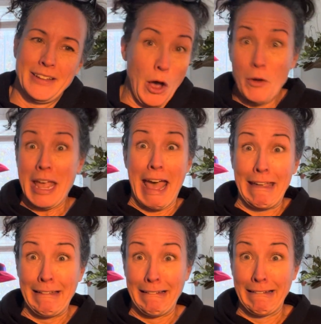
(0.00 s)

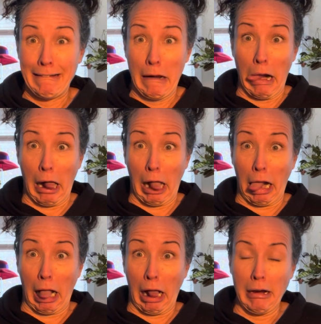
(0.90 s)
Okay.
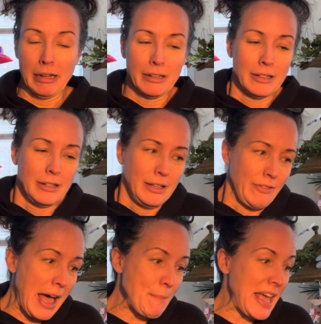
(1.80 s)

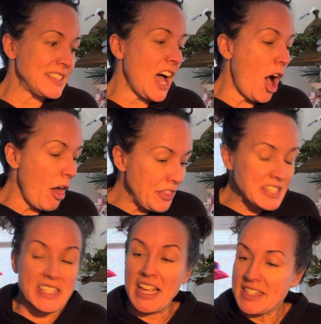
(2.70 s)
That makes all the
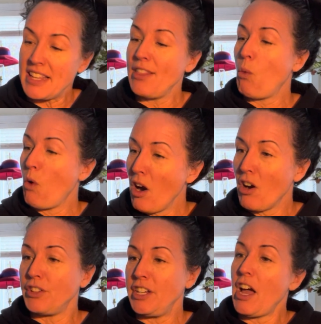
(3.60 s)
sense in the
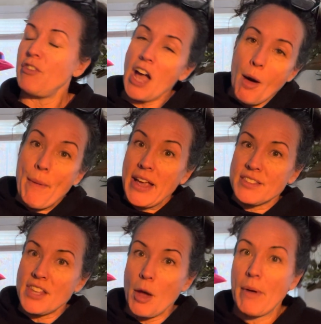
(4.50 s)
world. Y'all make
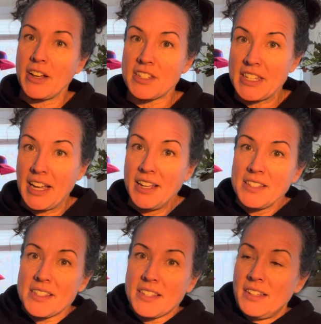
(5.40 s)
so much
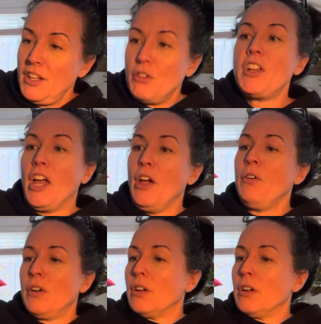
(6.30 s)
sense. You do.